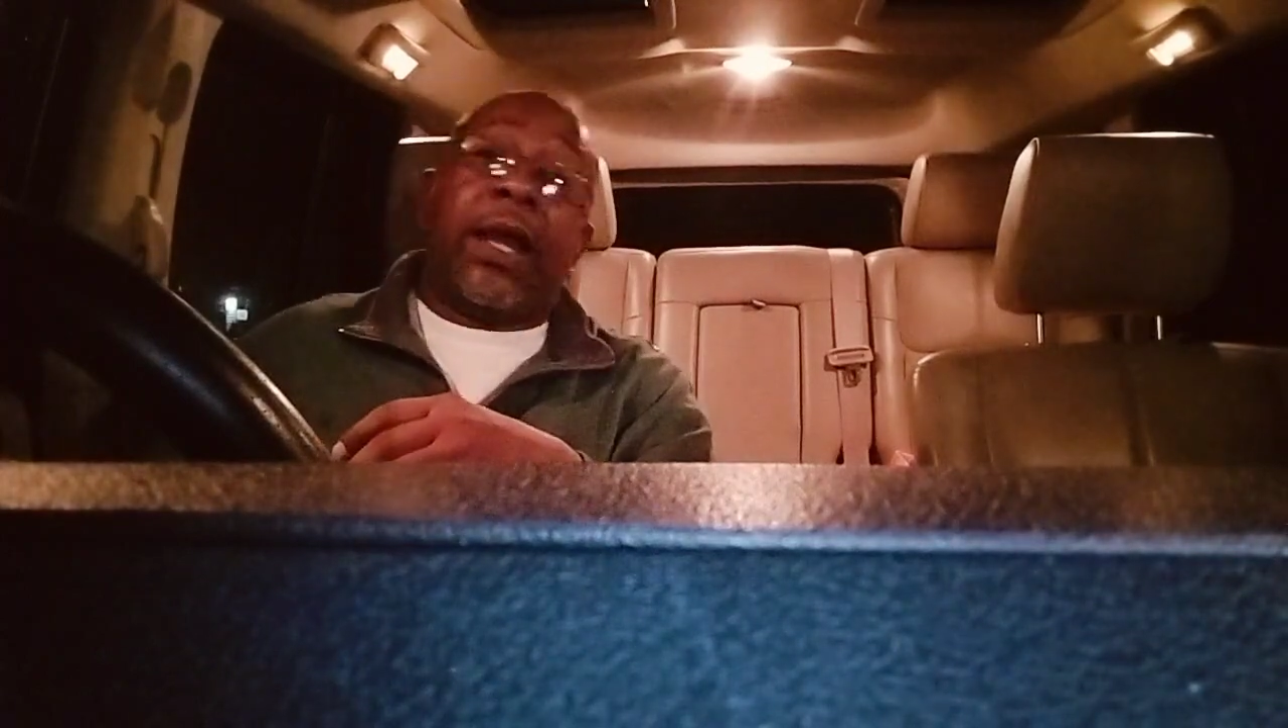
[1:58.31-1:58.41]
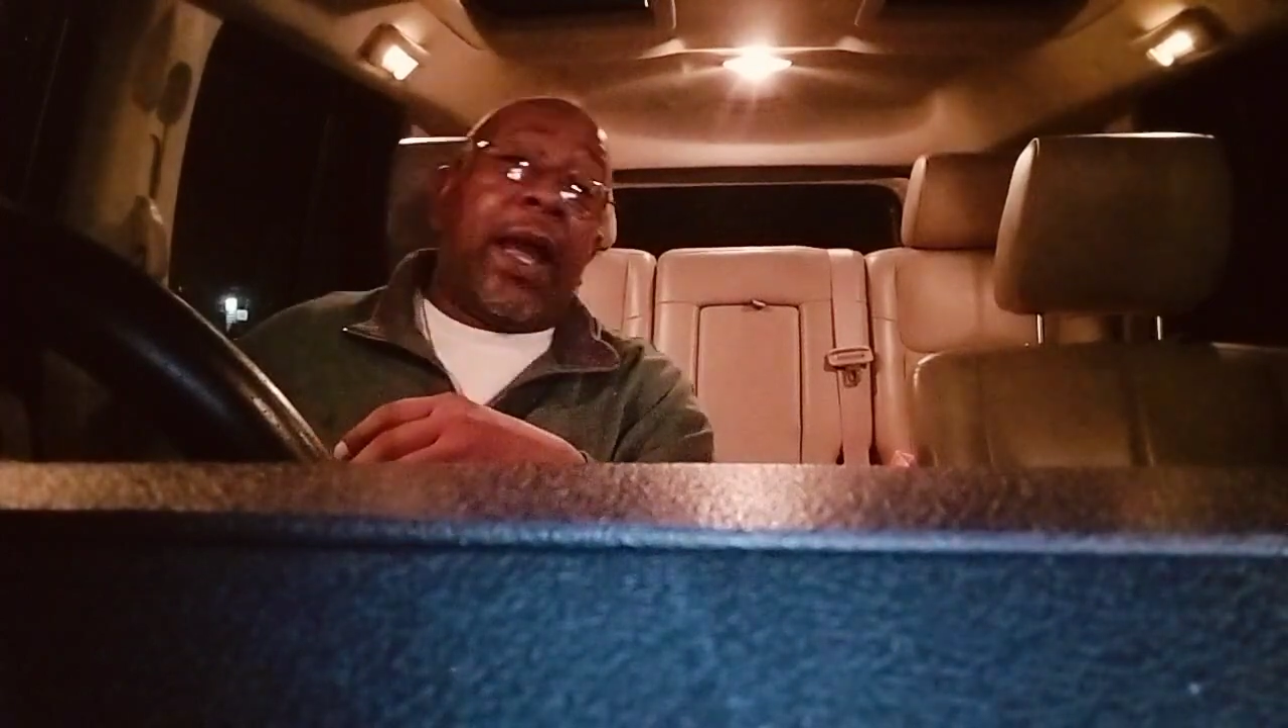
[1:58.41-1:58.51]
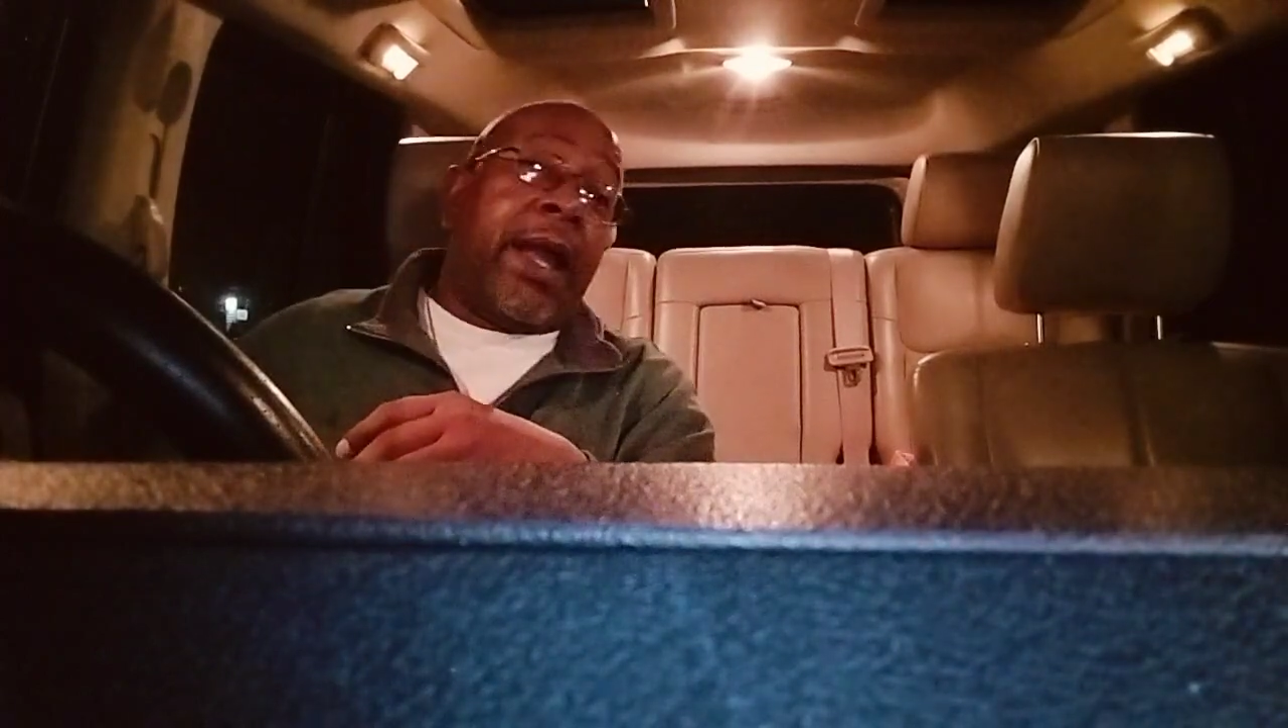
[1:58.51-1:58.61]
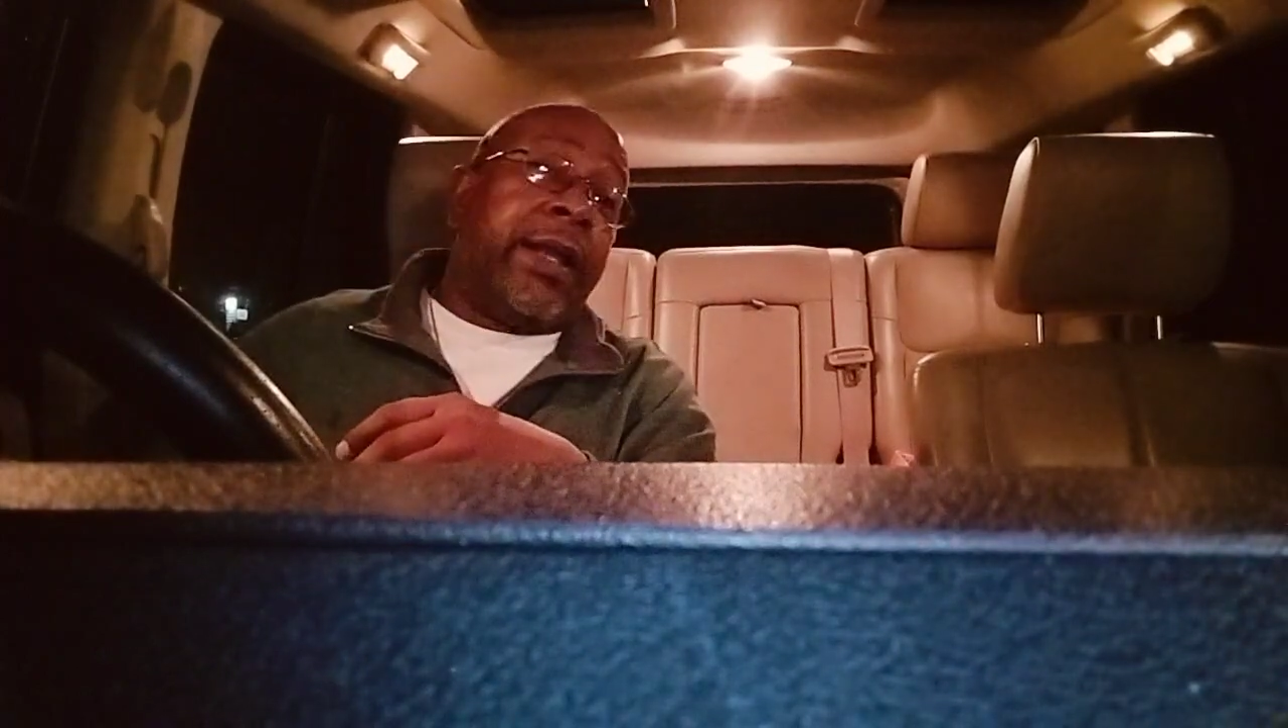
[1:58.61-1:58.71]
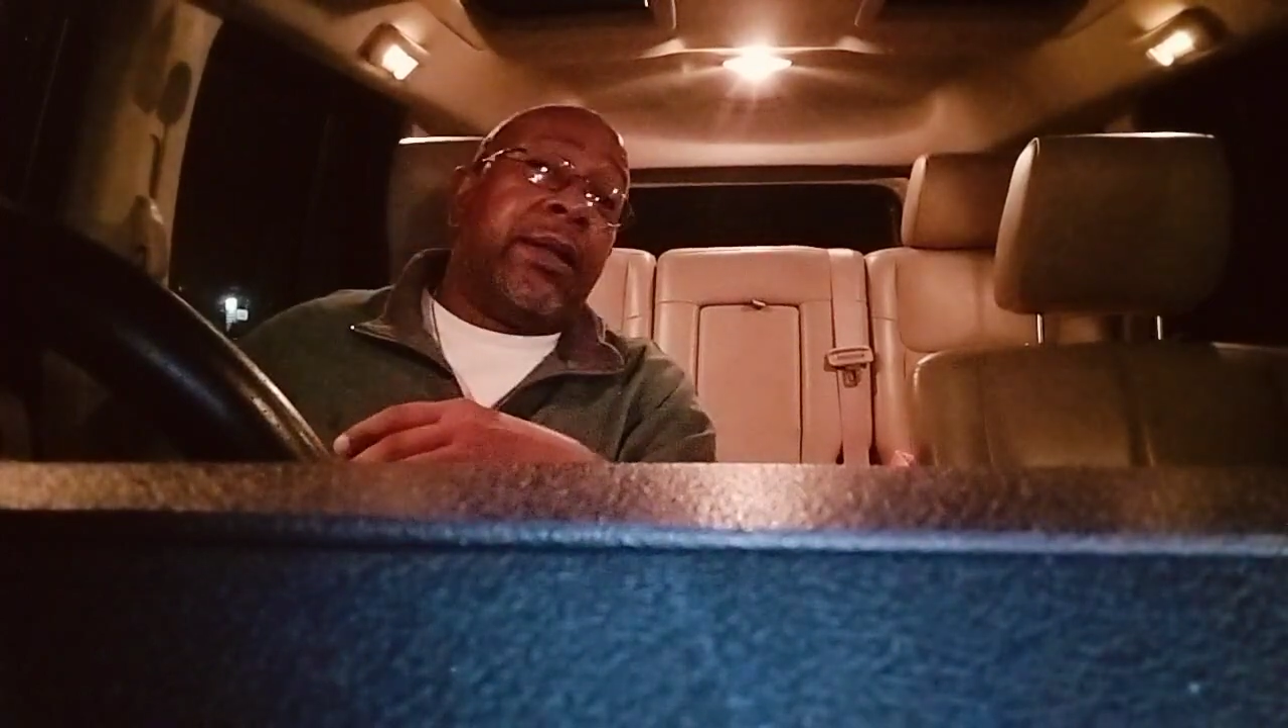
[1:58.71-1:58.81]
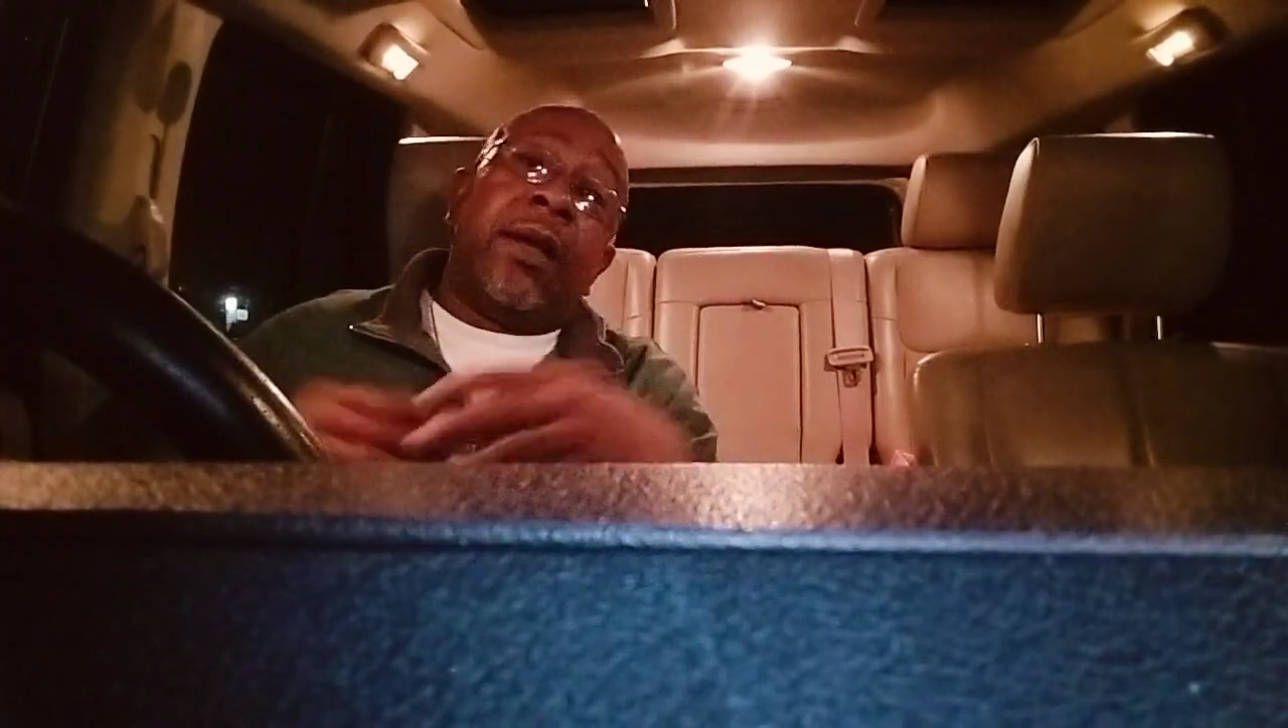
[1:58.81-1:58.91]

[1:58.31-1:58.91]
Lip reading: hey.